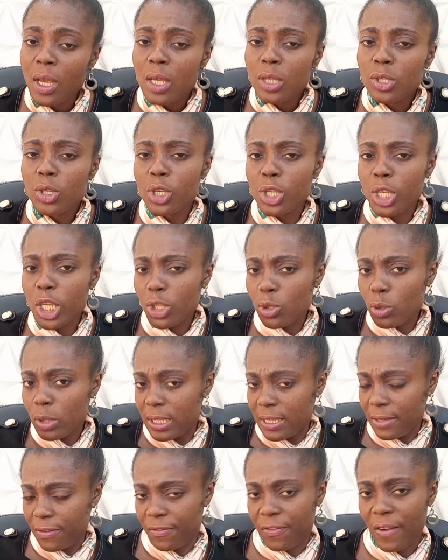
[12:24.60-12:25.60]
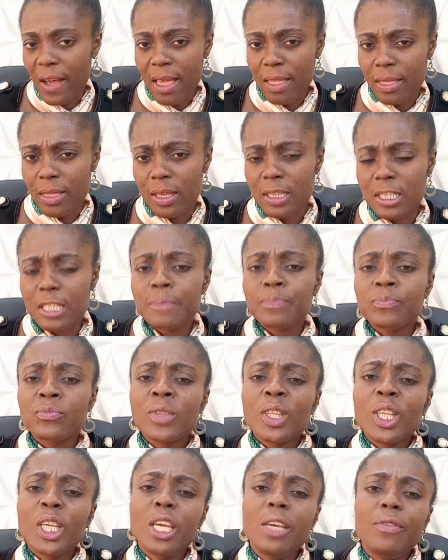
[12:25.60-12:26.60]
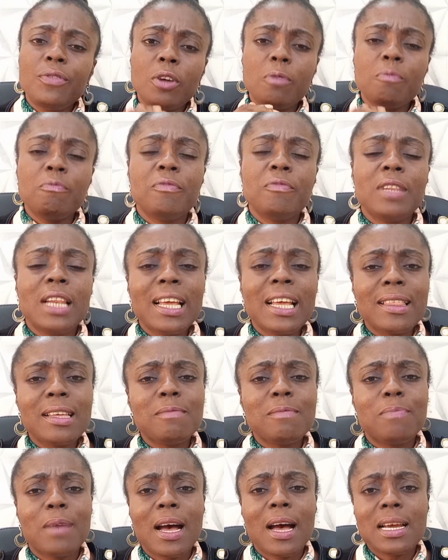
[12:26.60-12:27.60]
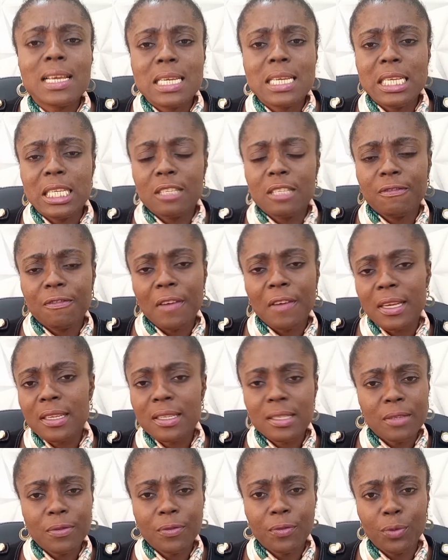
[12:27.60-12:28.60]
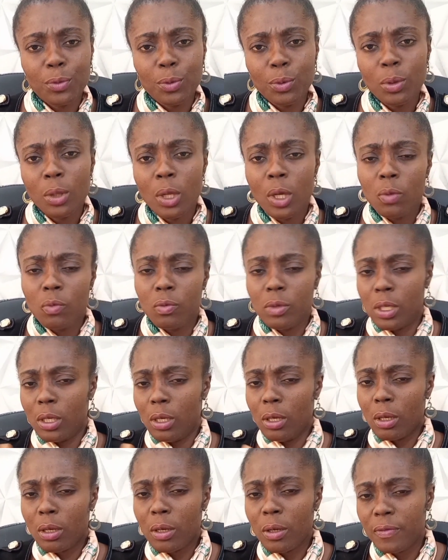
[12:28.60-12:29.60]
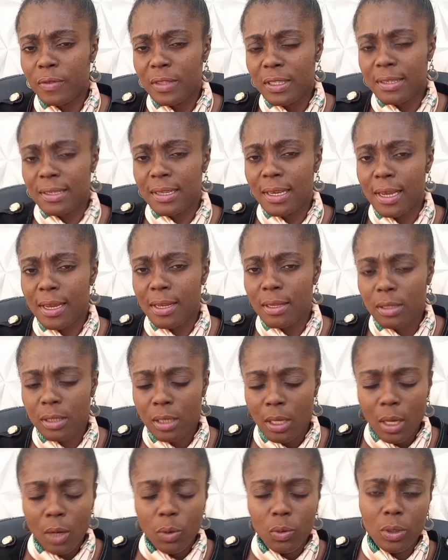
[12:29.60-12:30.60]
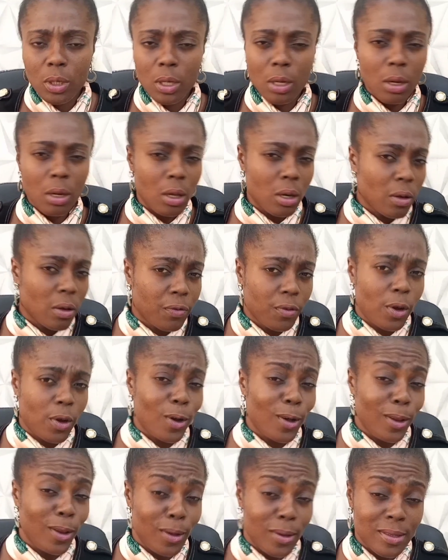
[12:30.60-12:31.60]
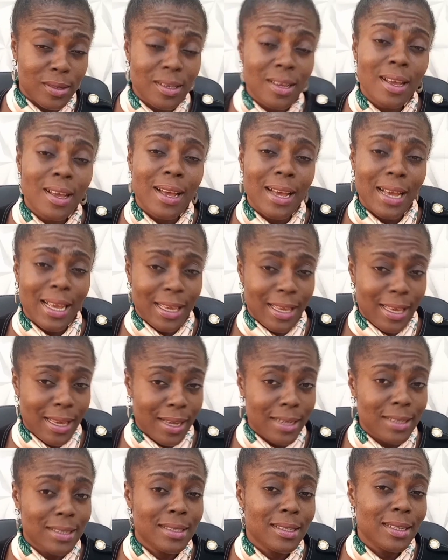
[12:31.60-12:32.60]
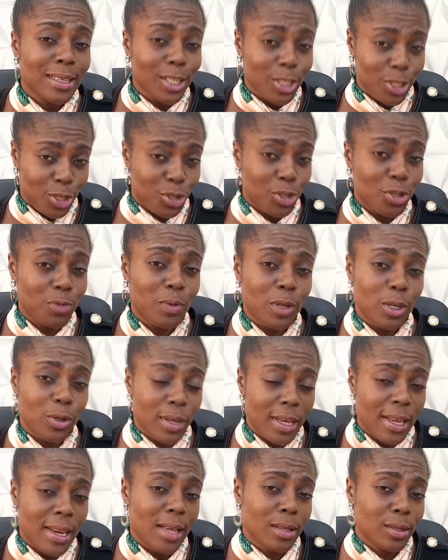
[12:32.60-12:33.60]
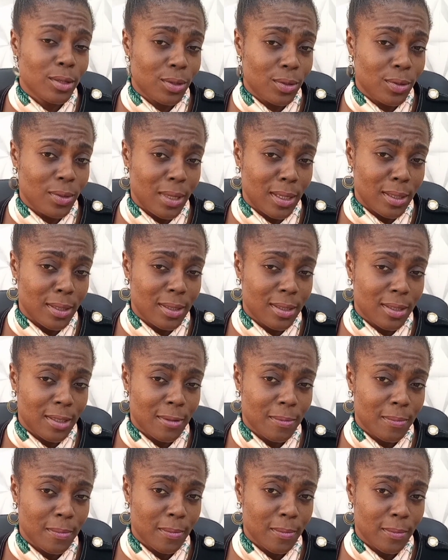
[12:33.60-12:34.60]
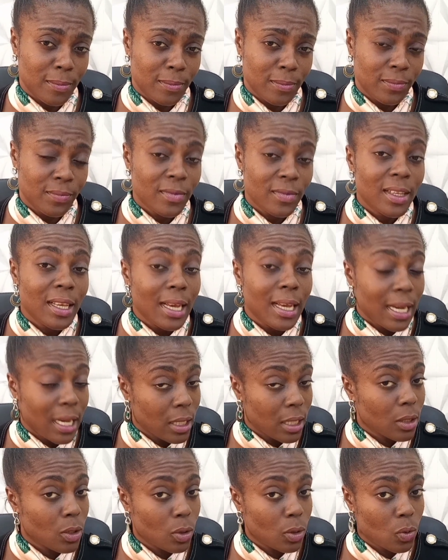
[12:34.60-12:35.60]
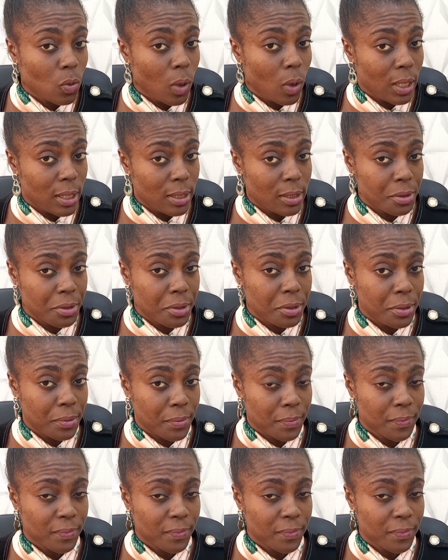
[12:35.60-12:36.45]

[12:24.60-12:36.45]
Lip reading: So you need to define this. If your leather bag is fanciful, with a lot of designs, with a lot of colors, I guess you should be looking at students, and good quality too.